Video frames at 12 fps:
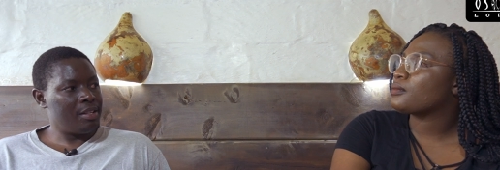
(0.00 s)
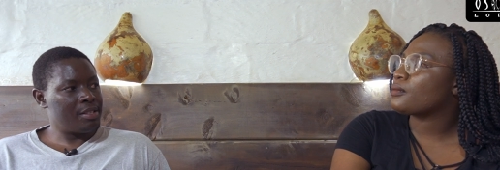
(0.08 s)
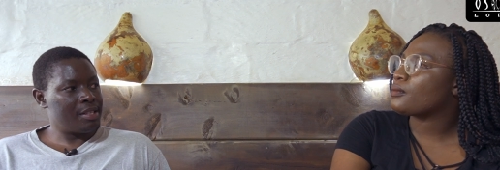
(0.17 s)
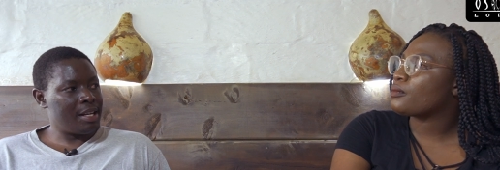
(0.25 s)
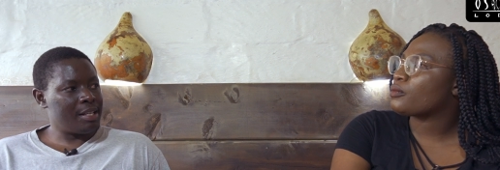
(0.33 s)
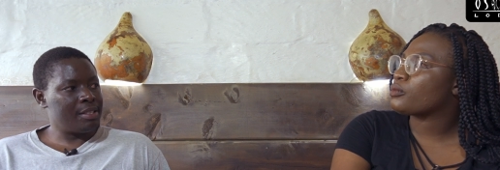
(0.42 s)

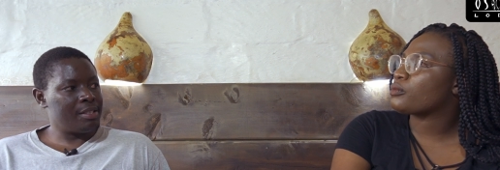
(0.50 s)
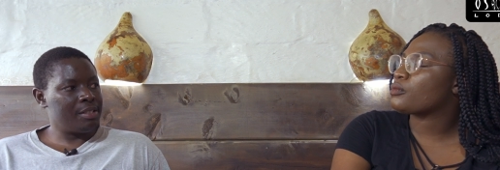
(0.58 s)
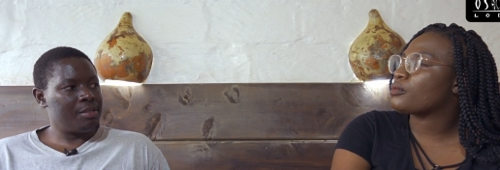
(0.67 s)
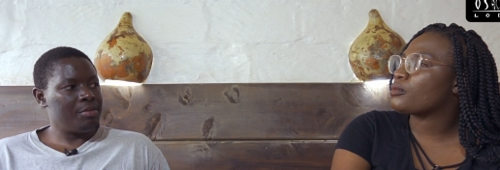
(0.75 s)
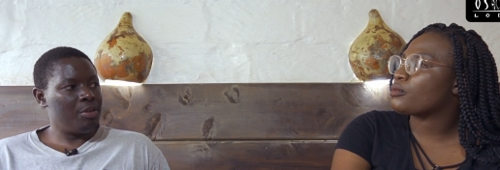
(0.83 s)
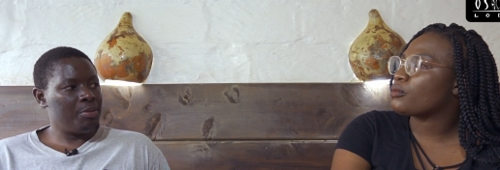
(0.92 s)

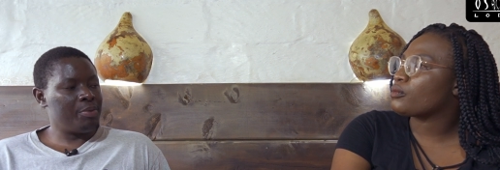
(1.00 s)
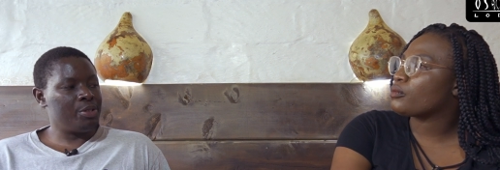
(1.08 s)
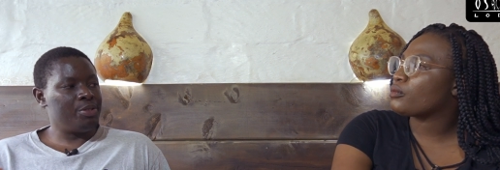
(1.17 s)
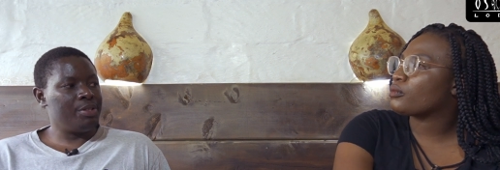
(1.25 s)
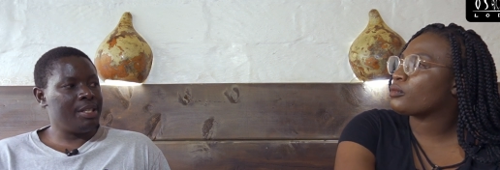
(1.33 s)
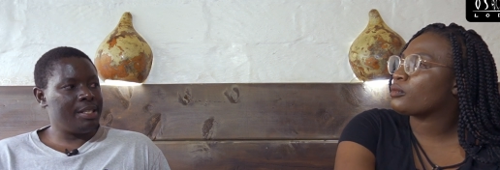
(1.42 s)
Speaker 1: such
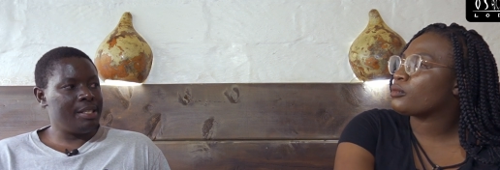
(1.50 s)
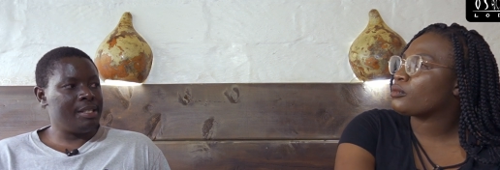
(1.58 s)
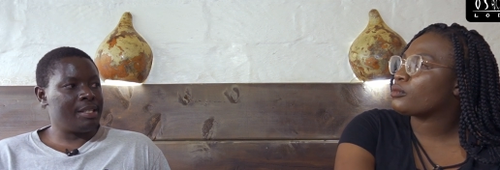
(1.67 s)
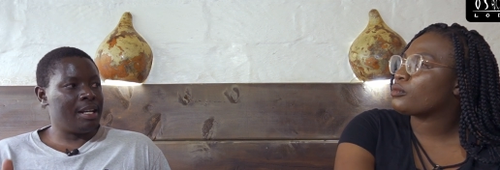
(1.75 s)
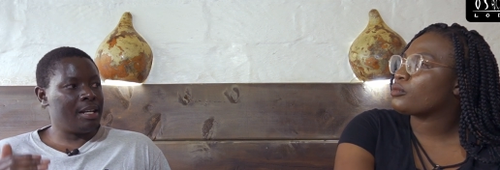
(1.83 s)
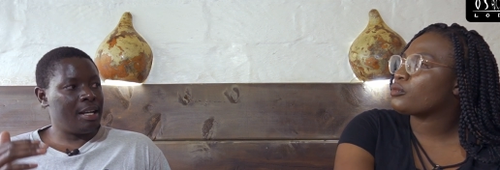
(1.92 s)

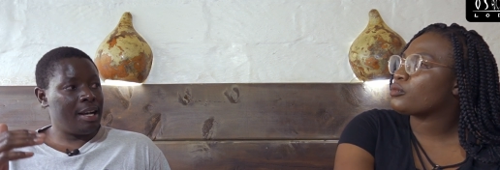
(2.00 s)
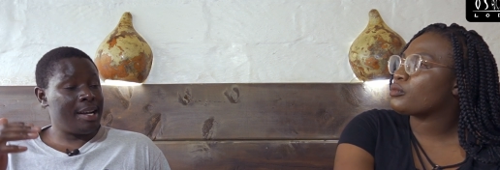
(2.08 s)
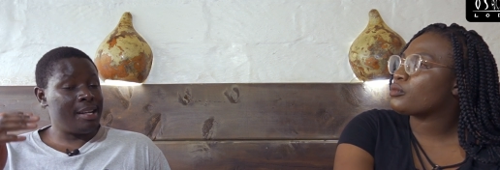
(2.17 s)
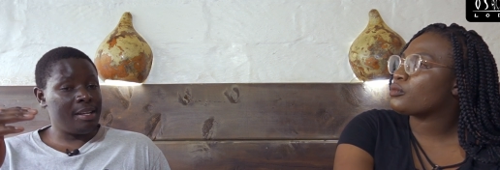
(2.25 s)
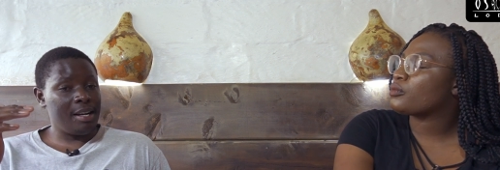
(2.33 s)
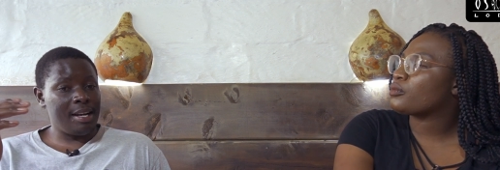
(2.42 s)
opportunities and
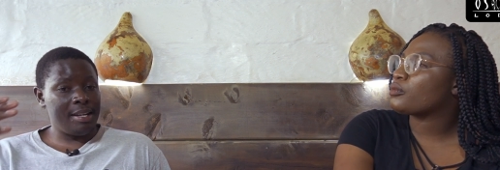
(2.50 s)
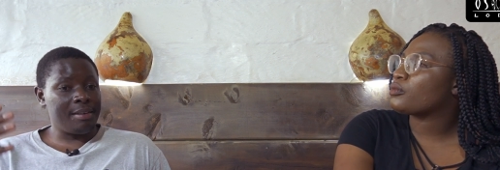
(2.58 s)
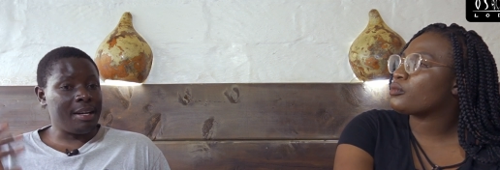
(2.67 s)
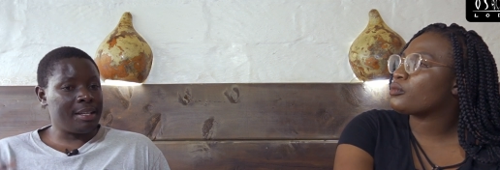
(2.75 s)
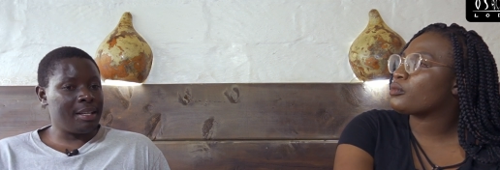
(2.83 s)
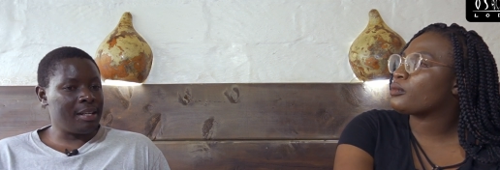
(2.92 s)
high high
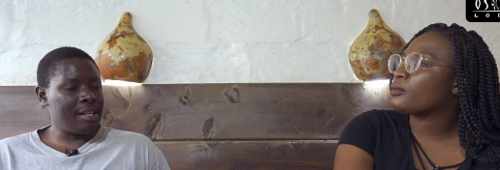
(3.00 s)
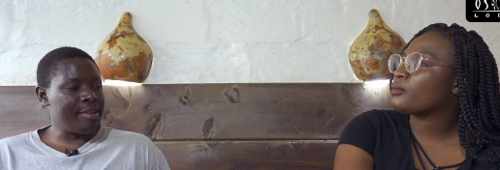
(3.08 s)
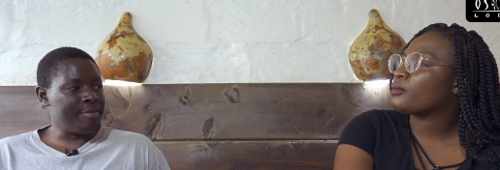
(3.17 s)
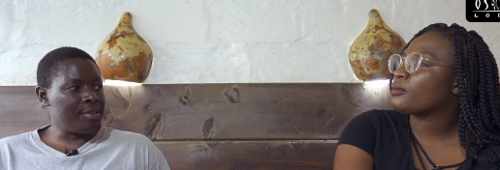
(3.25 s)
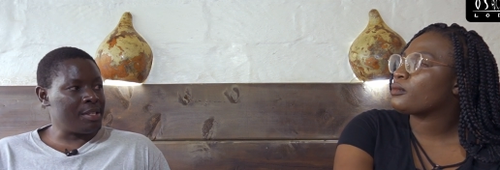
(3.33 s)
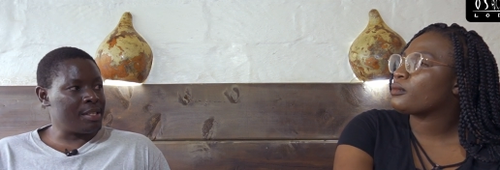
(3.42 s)
ranking
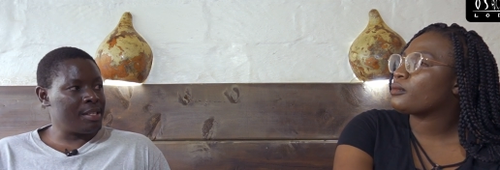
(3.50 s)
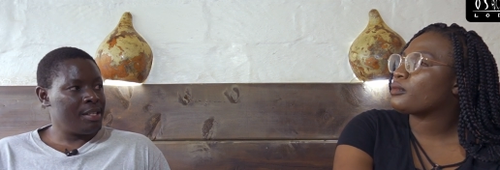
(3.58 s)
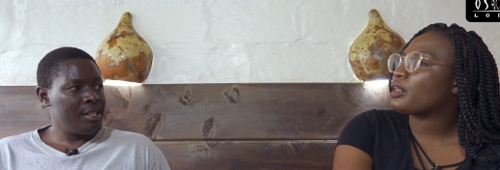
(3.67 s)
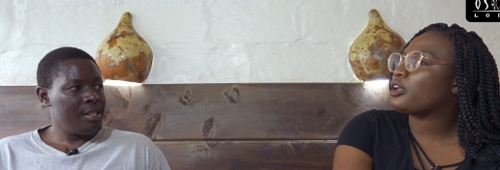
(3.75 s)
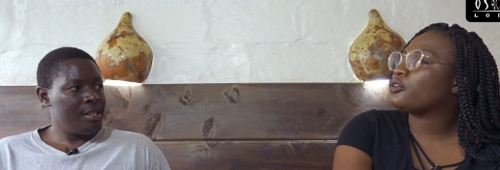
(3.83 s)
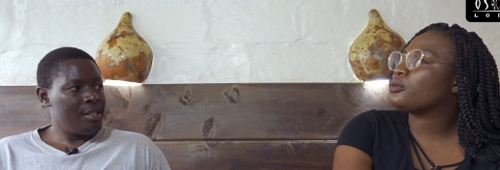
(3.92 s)
levels.
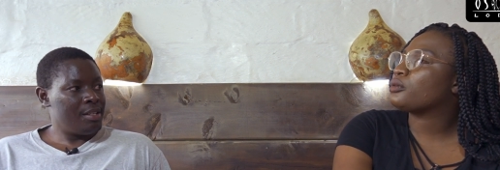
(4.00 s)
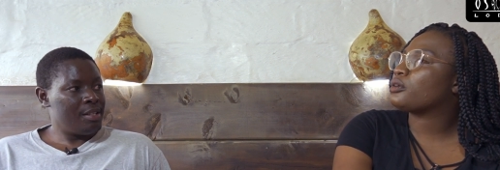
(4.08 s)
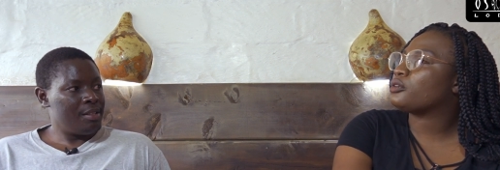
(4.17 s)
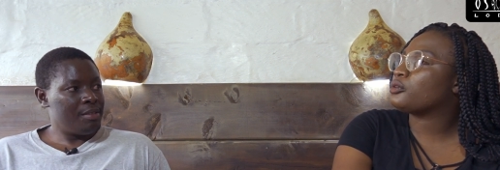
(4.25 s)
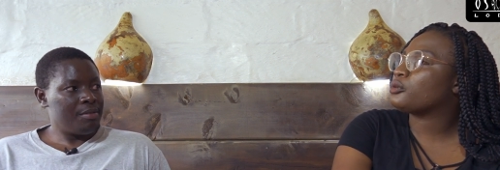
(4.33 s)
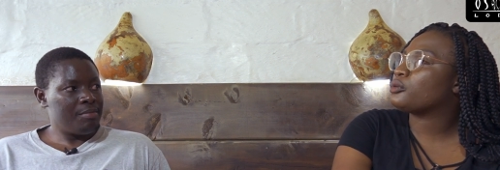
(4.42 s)
Speaker 2: You
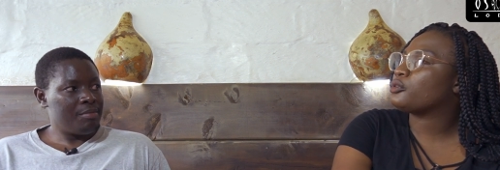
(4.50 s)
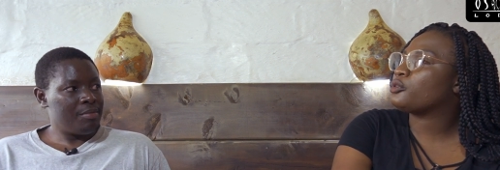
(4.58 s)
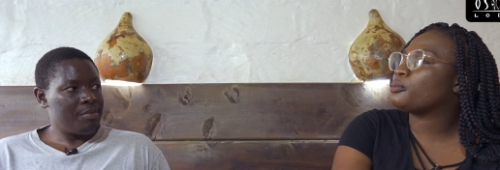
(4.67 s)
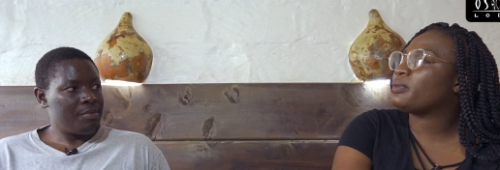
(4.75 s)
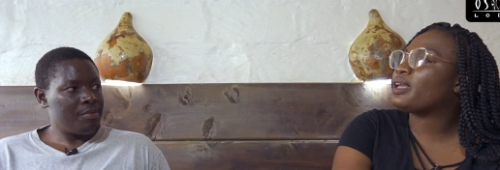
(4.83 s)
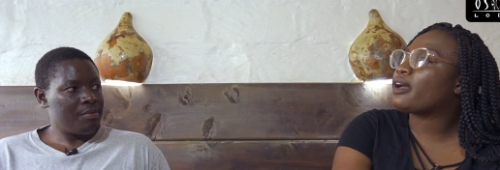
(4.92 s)
you
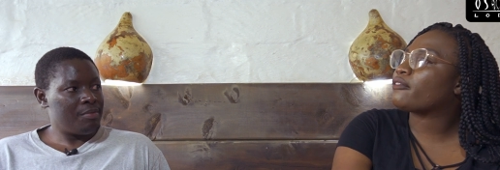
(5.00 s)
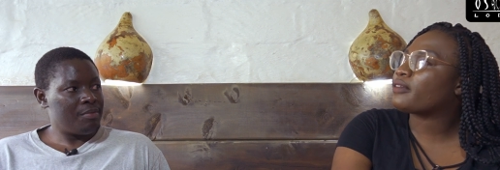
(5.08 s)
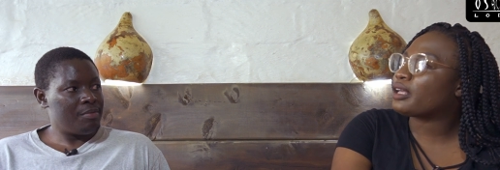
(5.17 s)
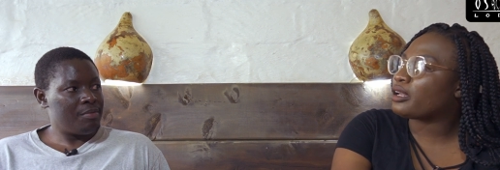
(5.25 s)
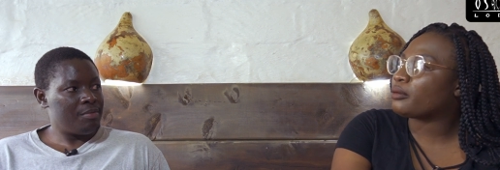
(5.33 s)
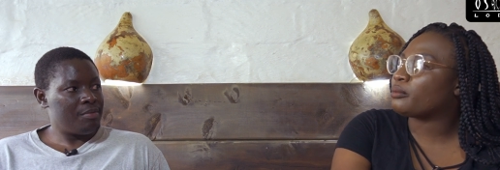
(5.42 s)
you be
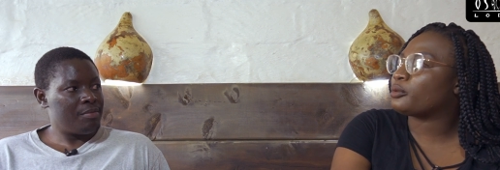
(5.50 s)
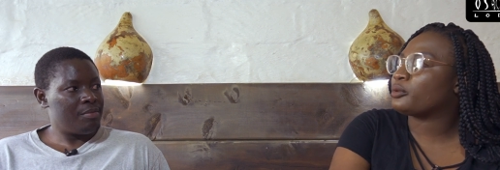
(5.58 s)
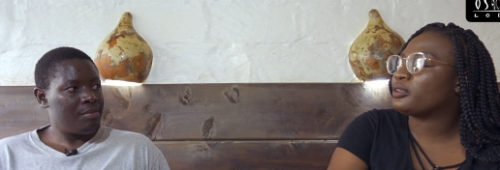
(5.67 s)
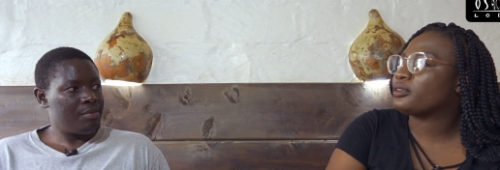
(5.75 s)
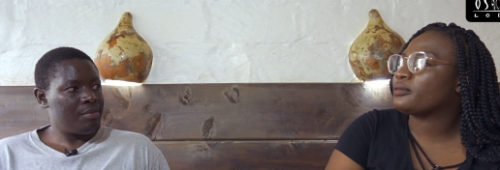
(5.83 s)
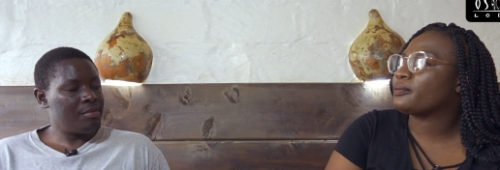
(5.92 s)

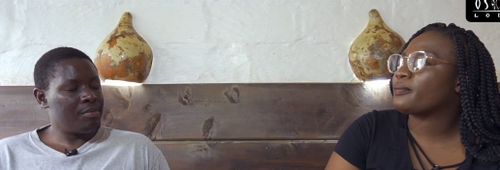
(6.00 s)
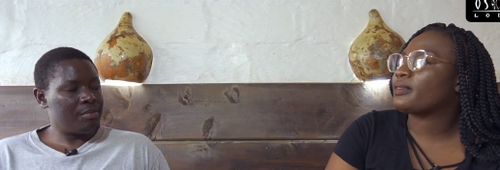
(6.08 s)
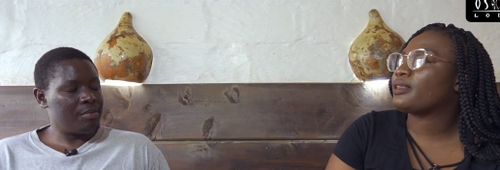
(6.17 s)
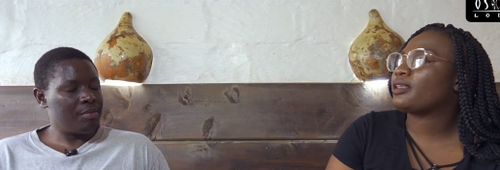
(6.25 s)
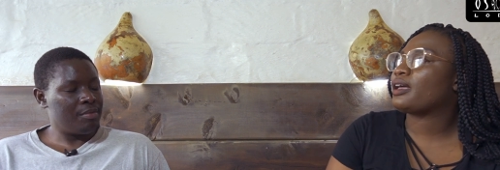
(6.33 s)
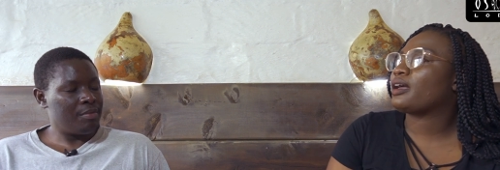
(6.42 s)
available.
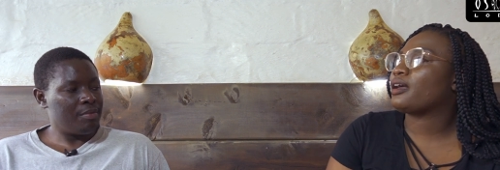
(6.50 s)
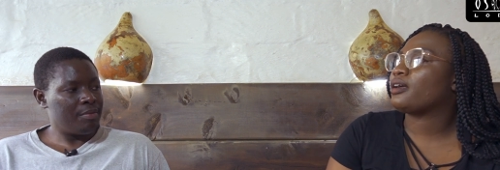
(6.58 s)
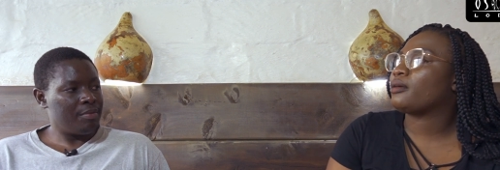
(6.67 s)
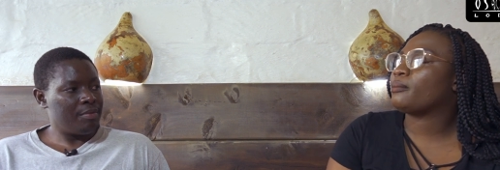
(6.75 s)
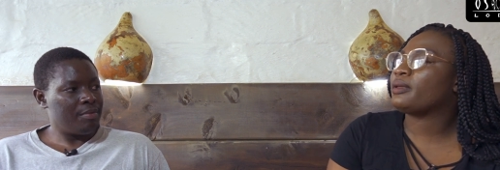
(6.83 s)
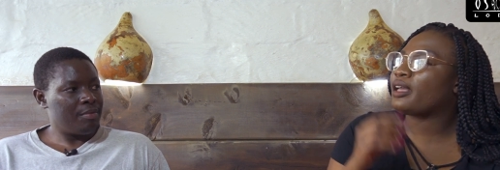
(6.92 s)
Mm-hmm.
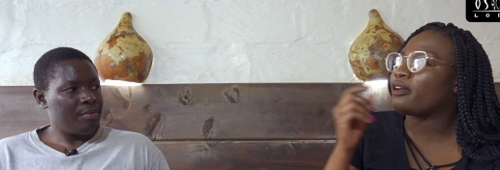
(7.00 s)
Be